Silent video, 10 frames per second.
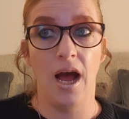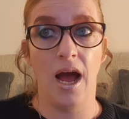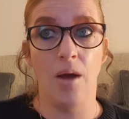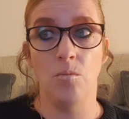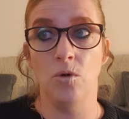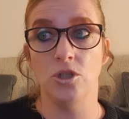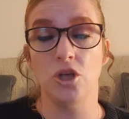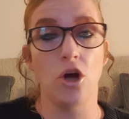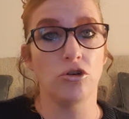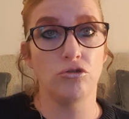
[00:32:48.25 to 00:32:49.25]
and
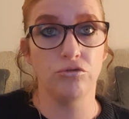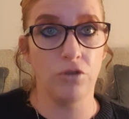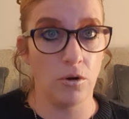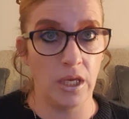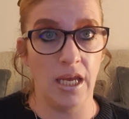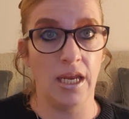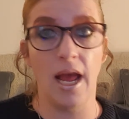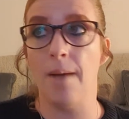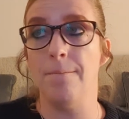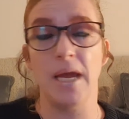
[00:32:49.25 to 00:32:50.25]
was crying
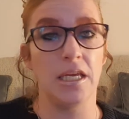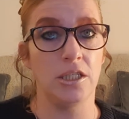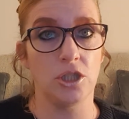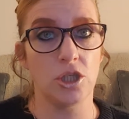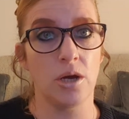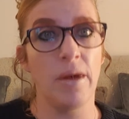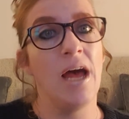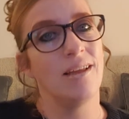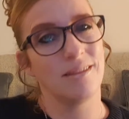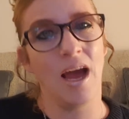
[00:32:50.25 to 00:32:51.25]
and begging you to stop,
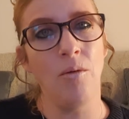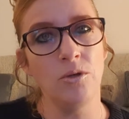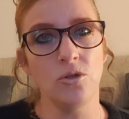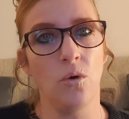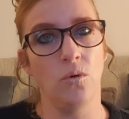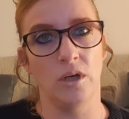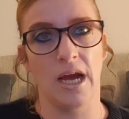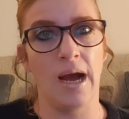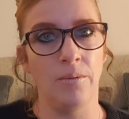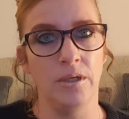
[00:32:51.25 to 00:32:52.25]
that was called a
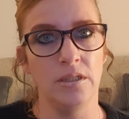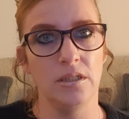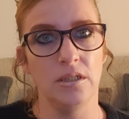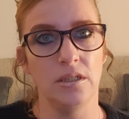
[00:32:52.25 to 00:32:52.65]
coward.